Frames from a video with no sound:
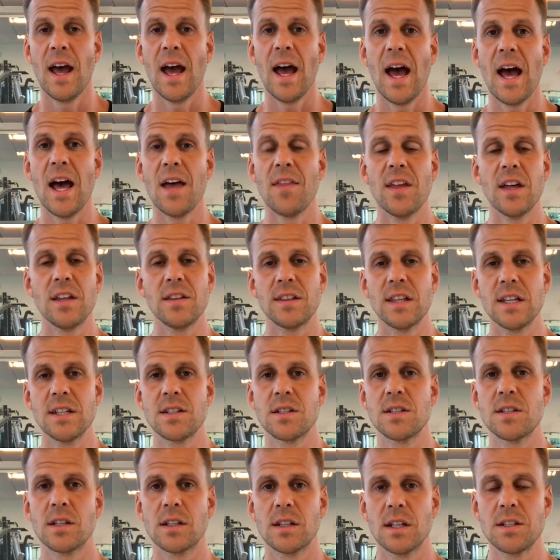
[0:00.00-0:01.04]
And
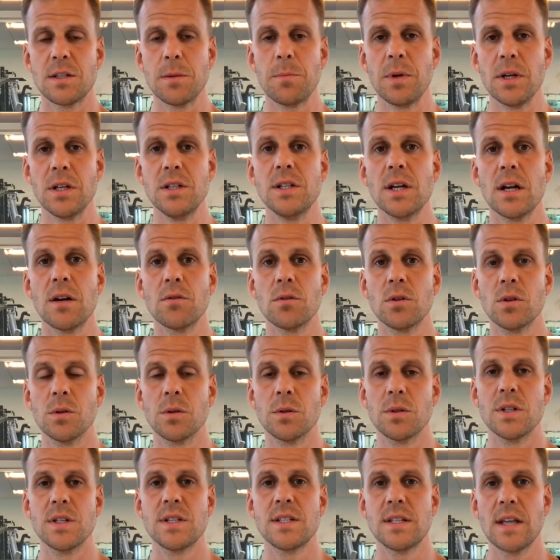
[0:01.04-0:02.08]
that's a big general
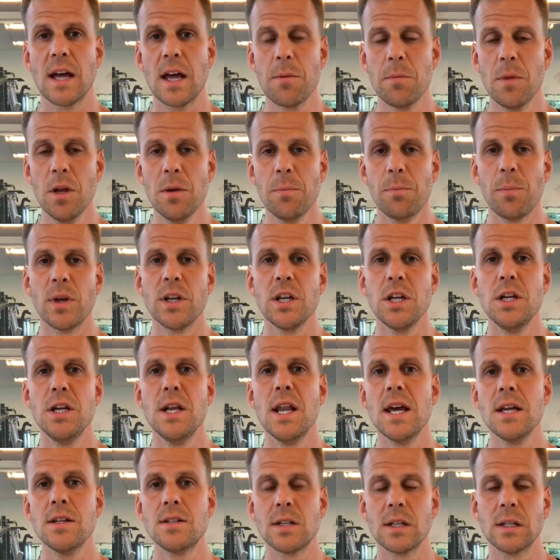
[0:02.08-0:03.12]
statement, but you
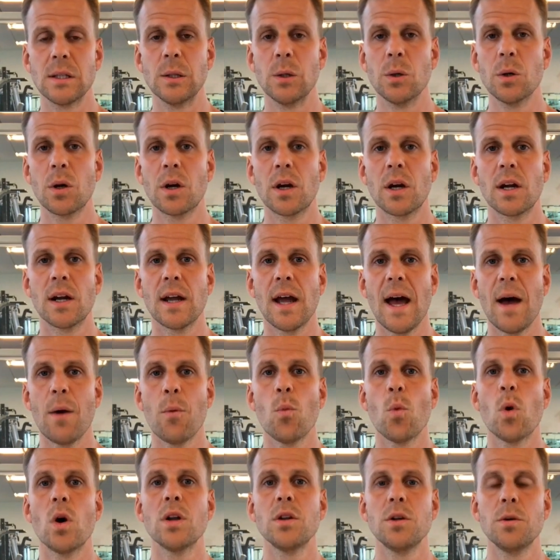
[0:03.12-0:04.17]
need to look at
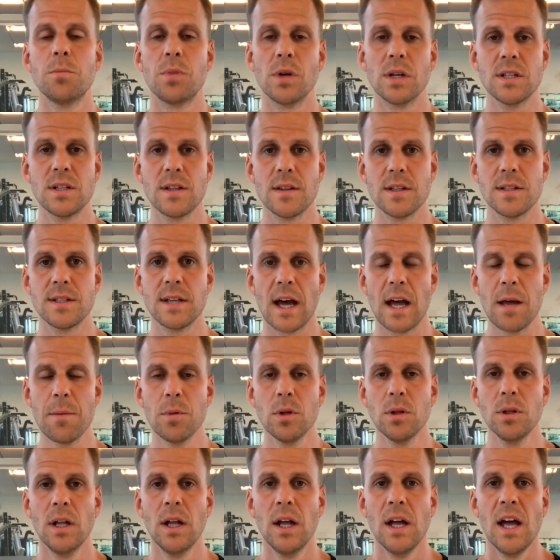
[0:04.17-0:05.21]
what you bring to the
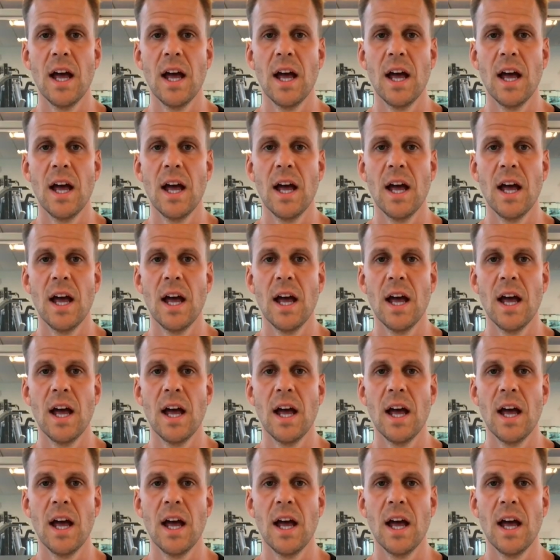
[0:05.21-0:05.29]
table.